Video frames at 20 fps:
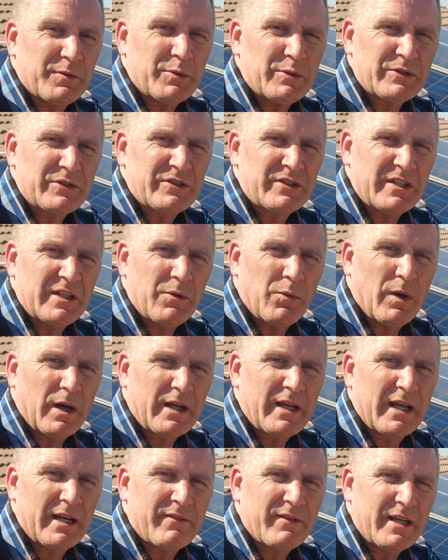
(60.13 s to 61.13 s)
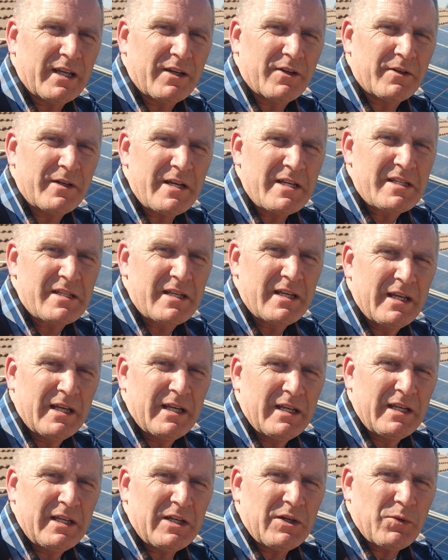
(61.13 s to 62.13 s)
and we'll see what kind of increase
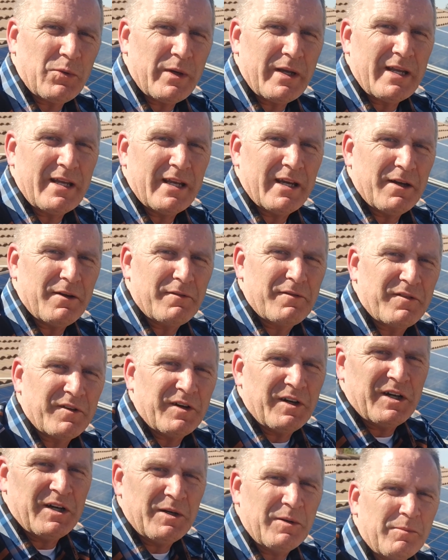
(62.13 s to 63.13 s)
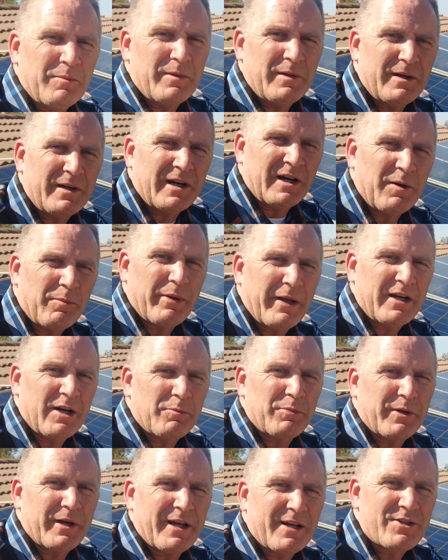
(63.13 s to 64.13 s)
we get from our panel
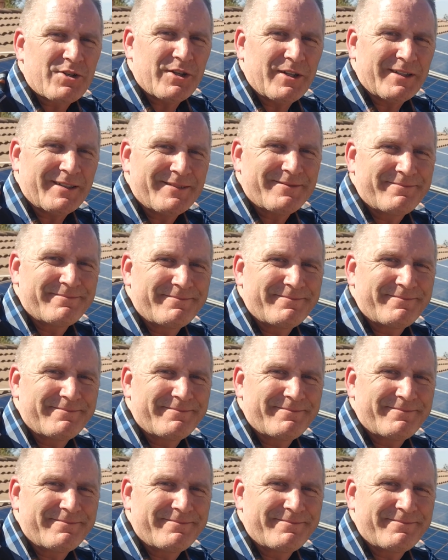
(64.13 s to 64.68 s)
production.